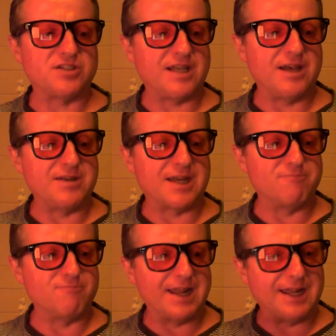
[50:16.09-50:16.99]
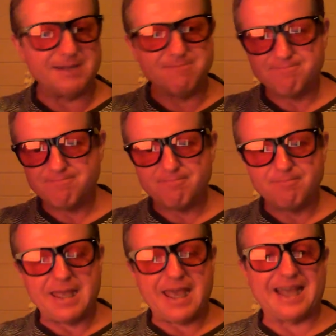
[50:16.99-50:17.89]
So you can really
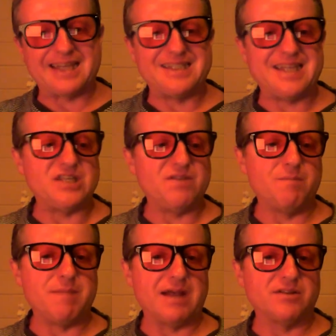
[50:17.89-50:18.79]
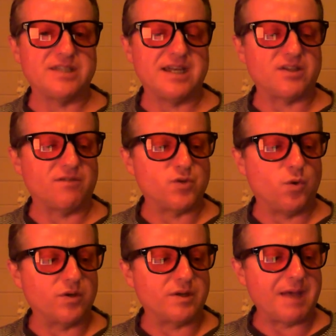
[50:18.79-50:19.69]
excessive amounts, as I've
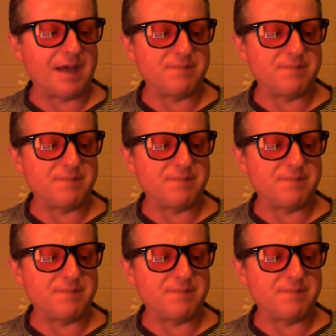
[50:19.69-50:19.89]
talked about,